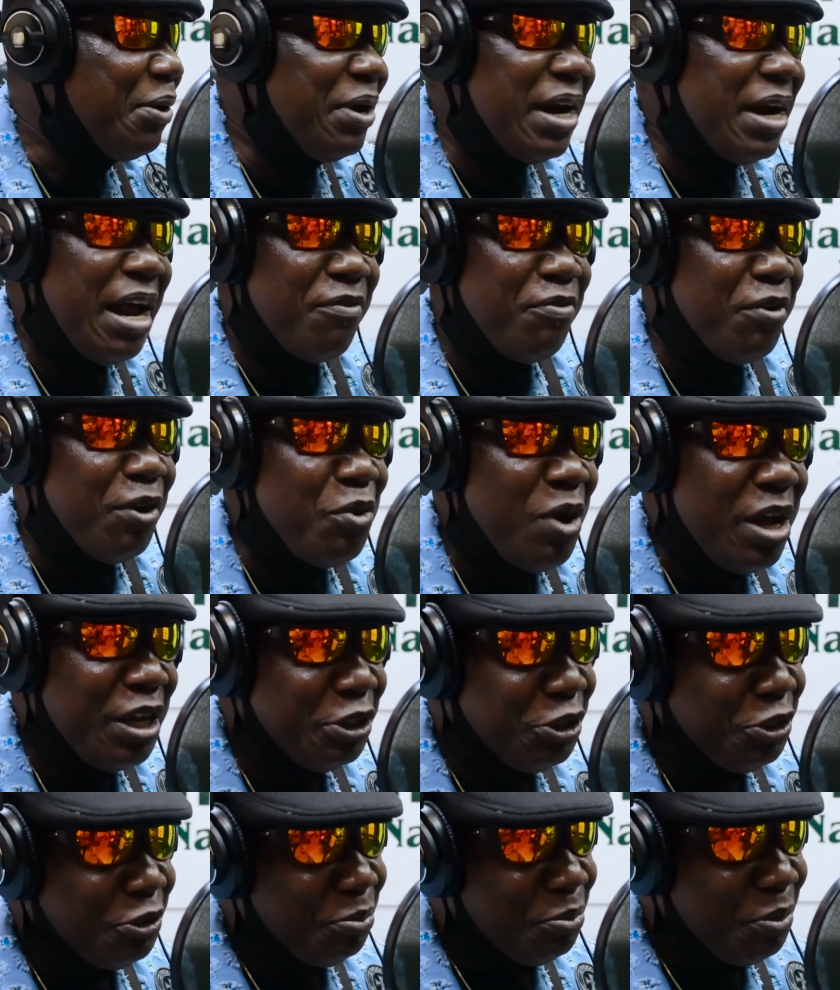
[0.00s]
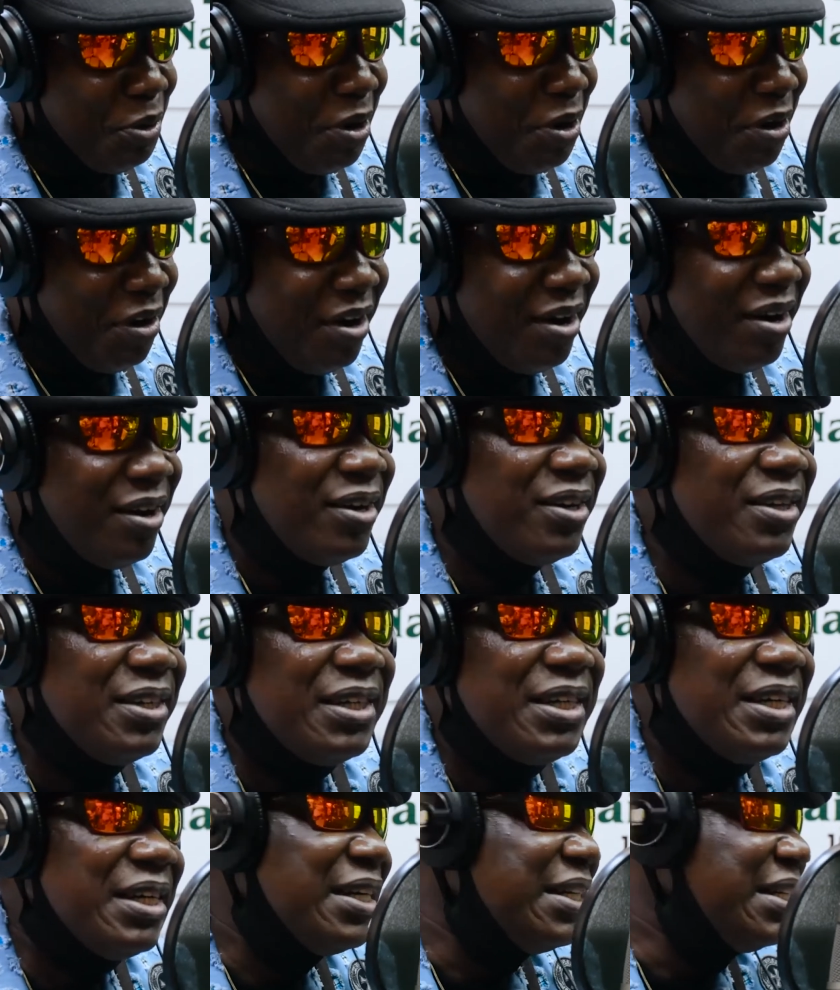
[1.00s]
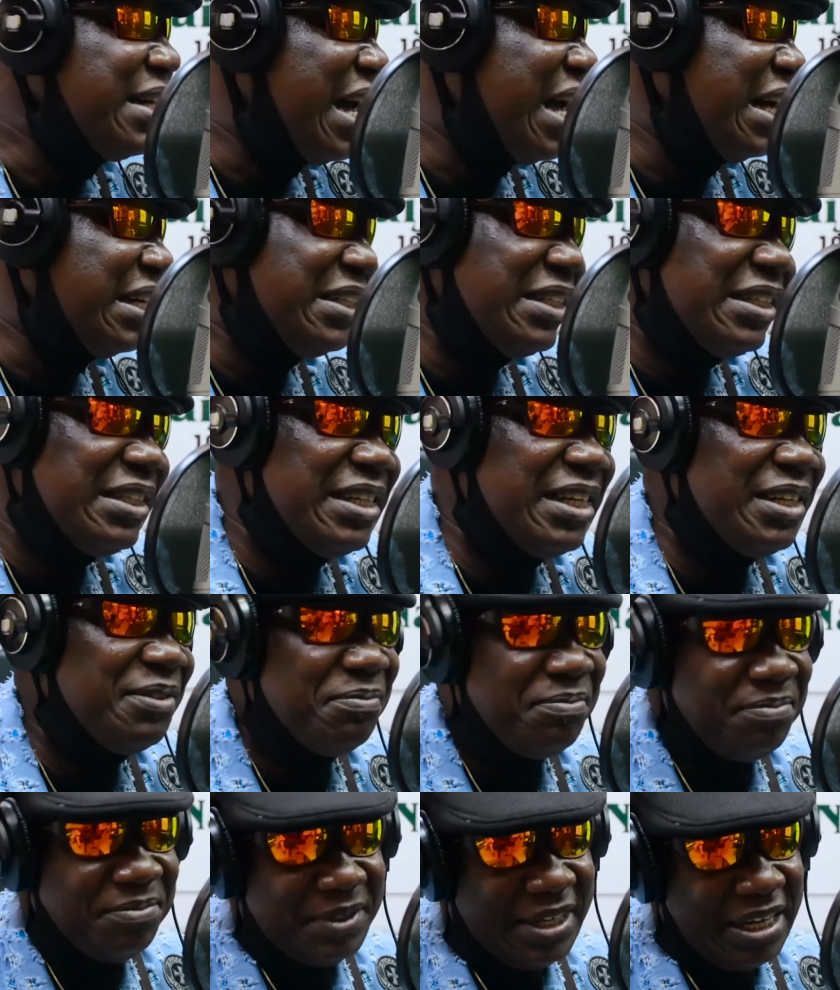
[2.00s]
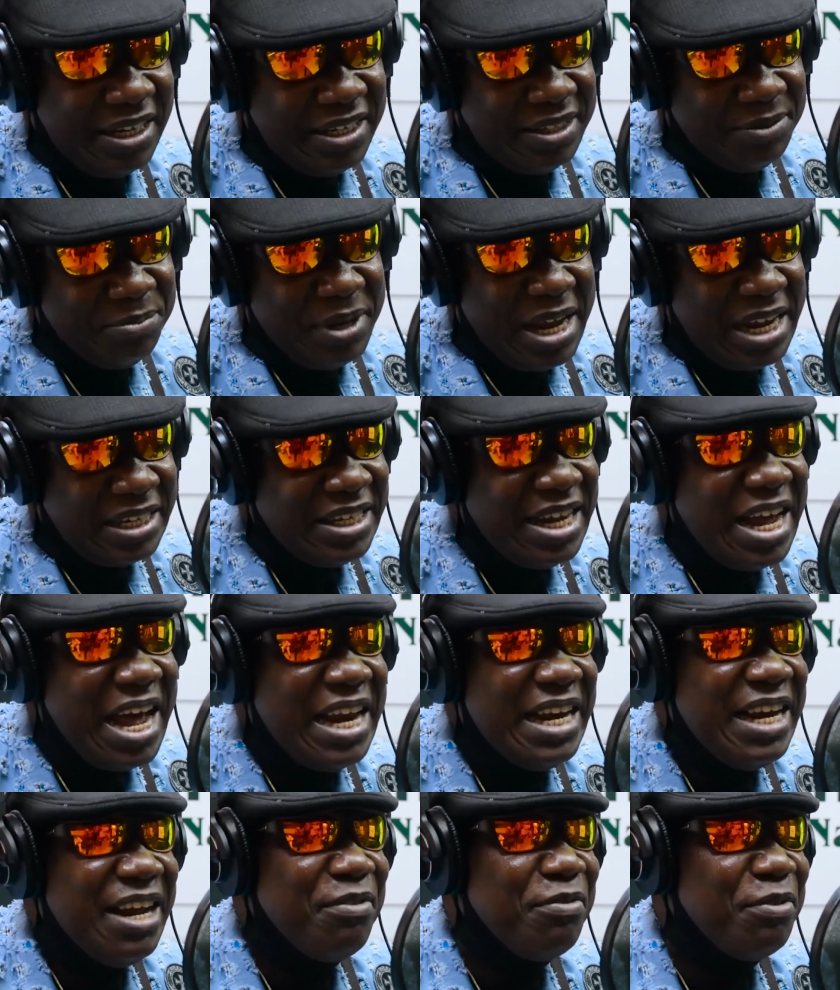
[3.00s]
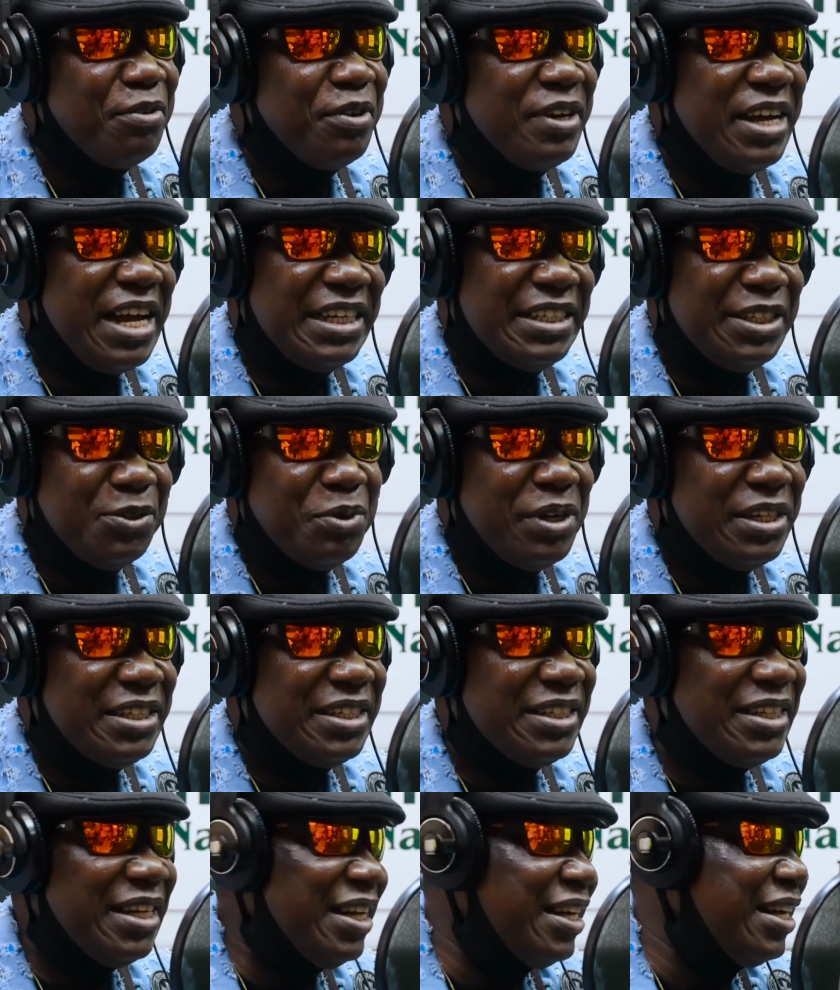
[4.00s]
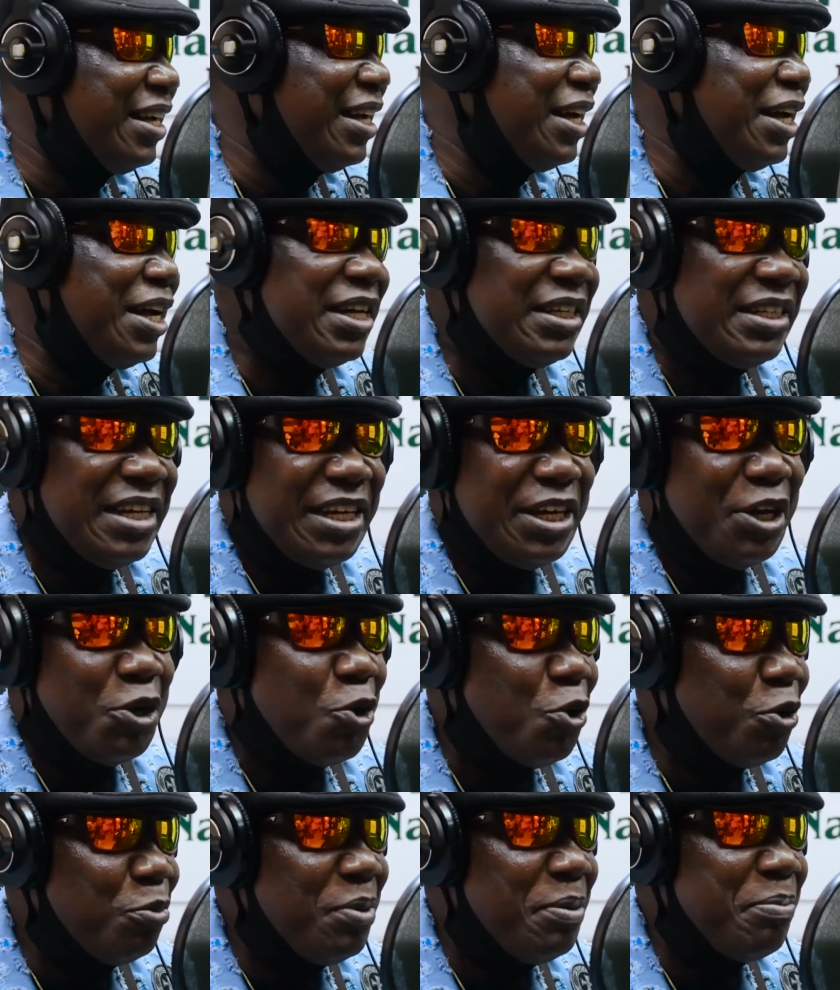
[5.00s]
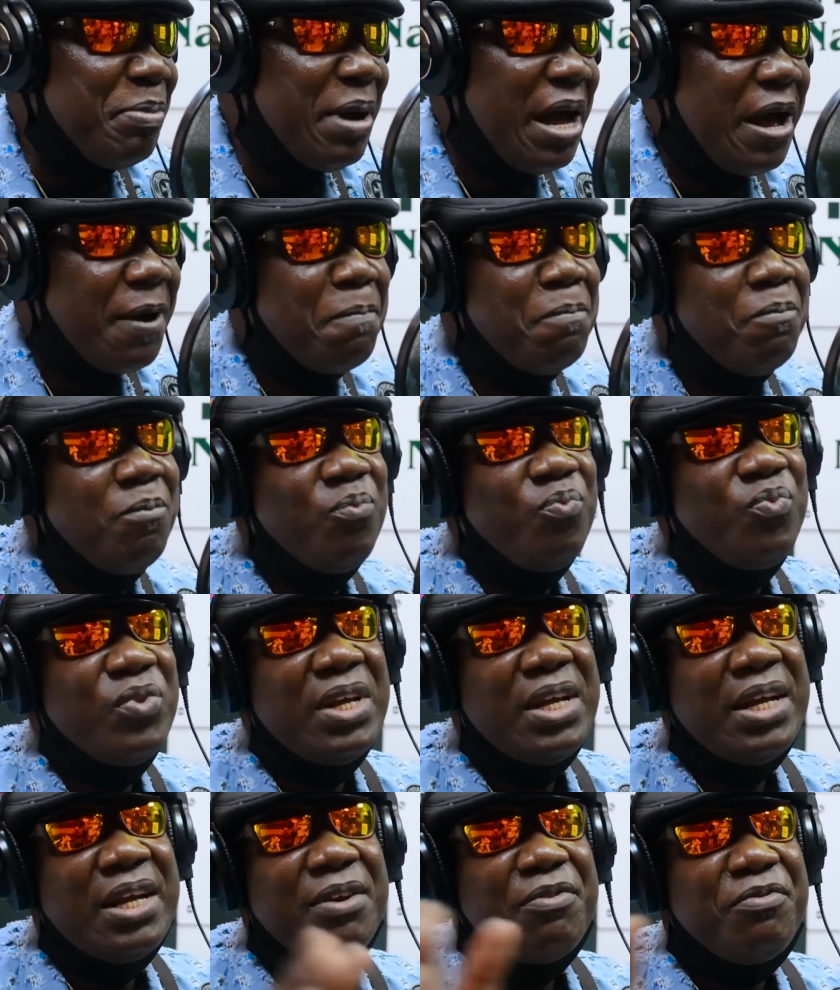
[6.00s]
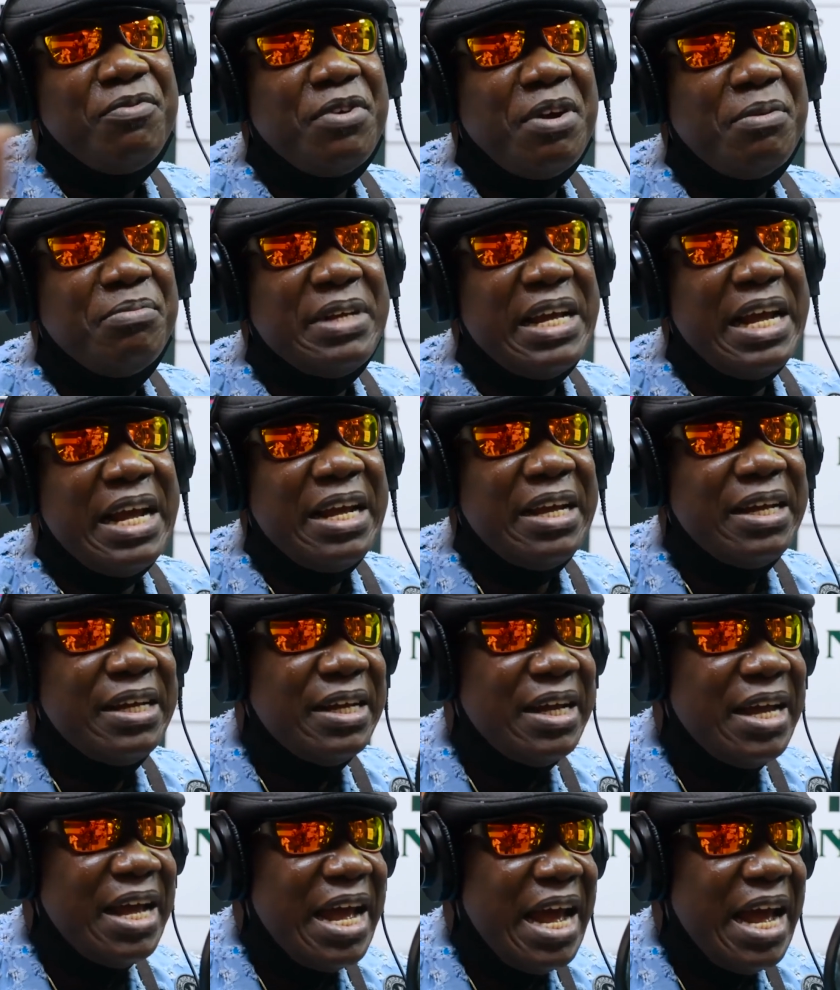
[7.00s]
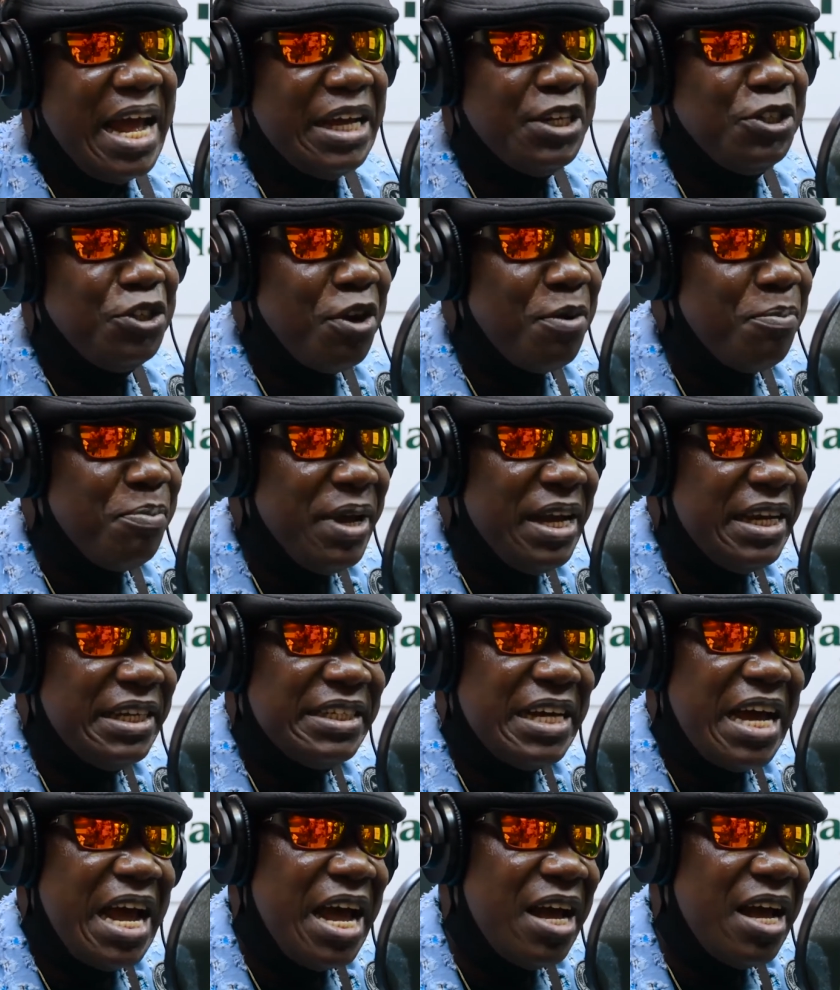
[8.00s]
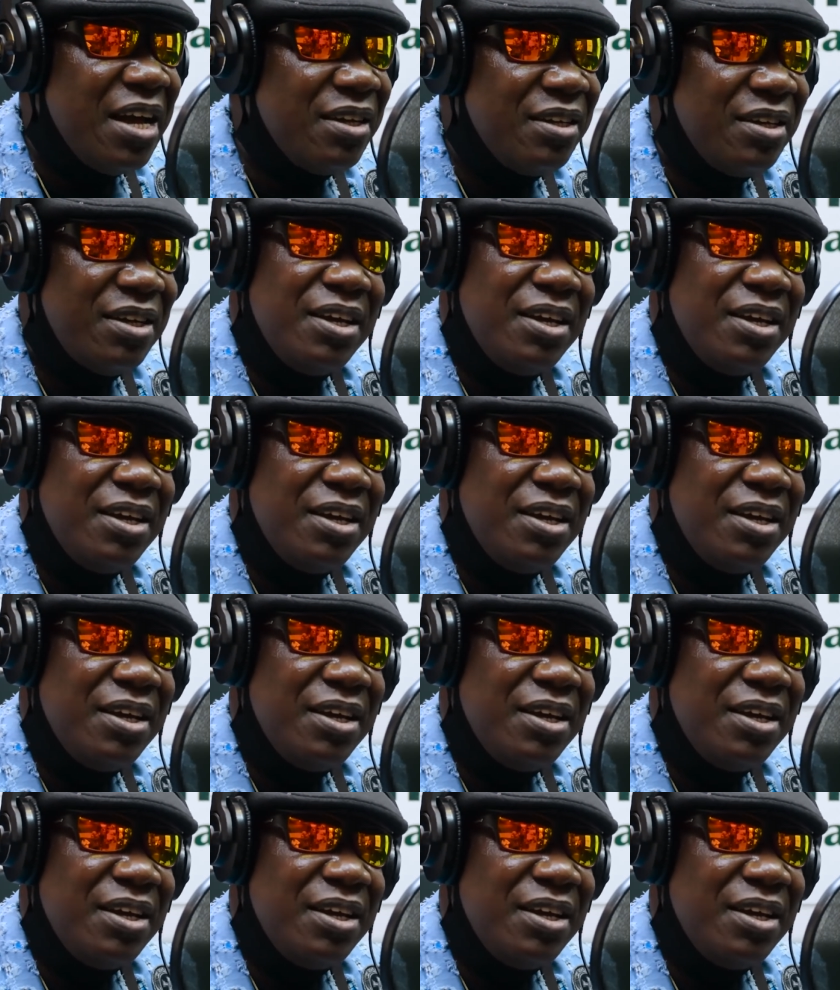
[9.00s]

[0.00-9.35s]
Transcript: When I follow one small, now I say, like say her level, get the way she they hold me back. From there, I jump enter